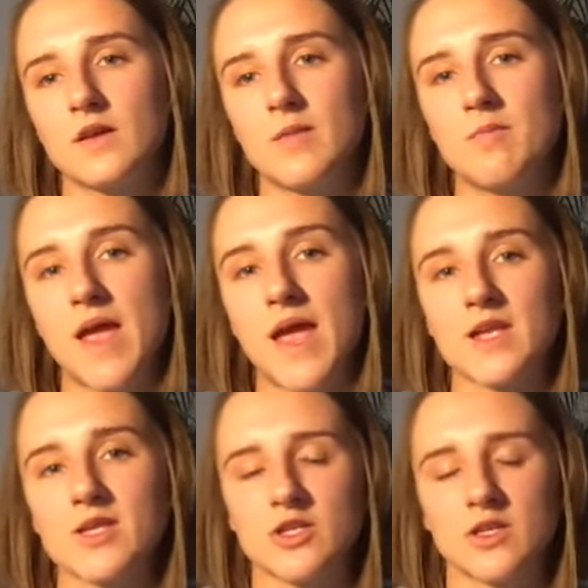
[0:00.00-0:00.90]

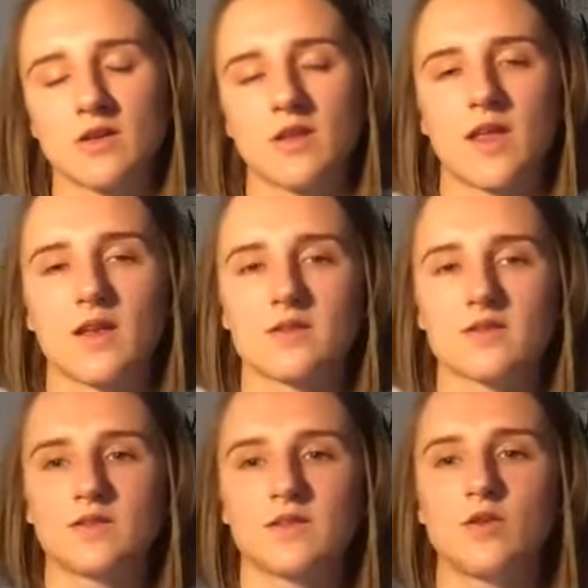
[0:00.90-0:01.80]
imagine that
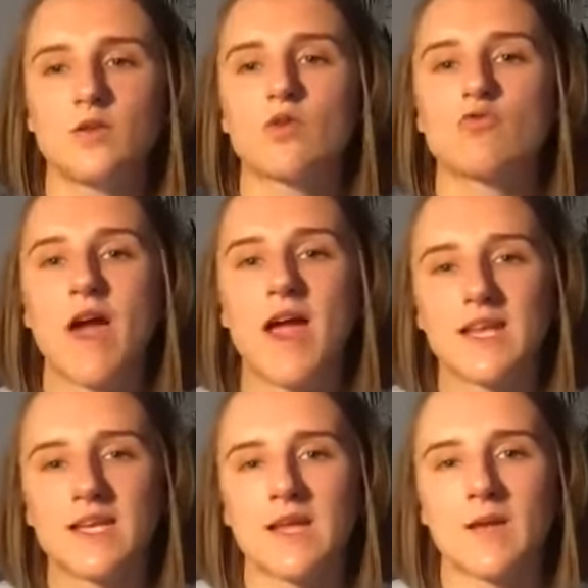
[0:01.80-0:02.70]
you're
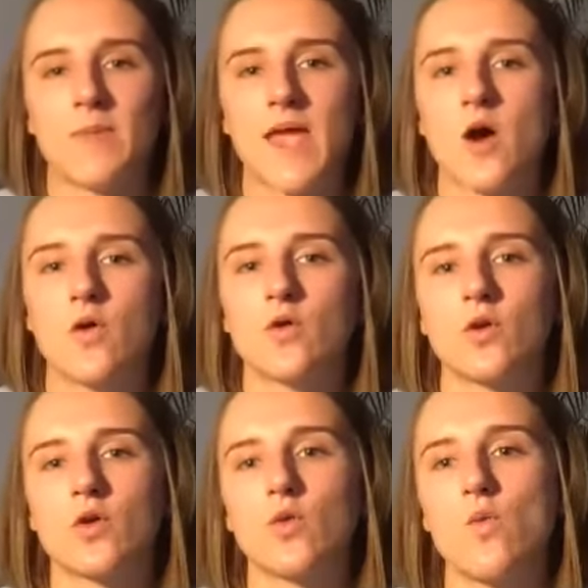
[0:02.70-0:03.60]
writing them down
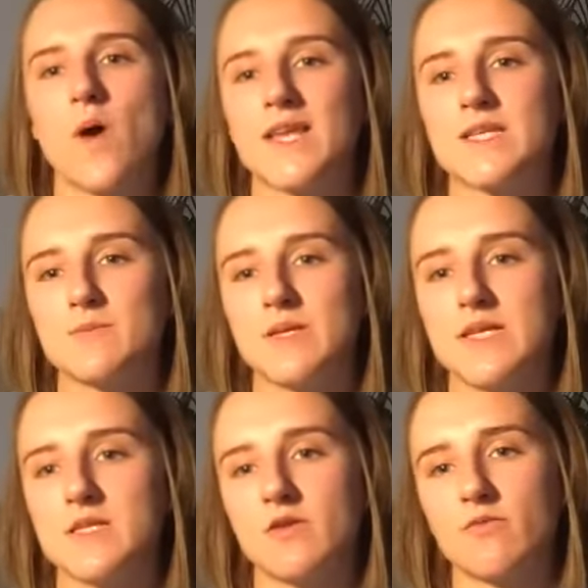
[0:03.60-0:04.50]
on a white
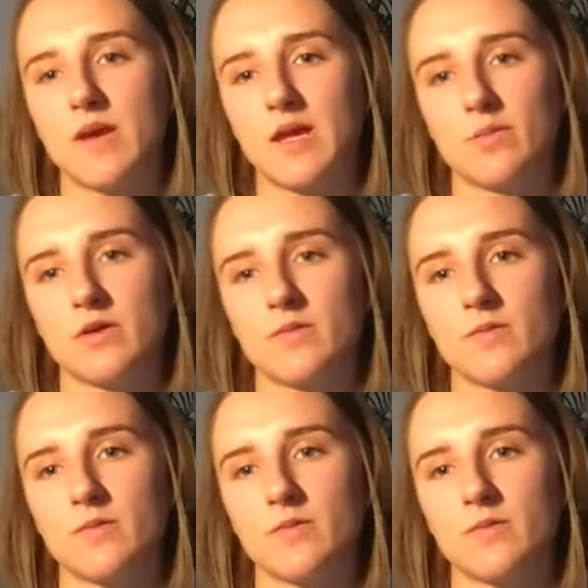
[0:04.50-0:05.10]
piece of paper.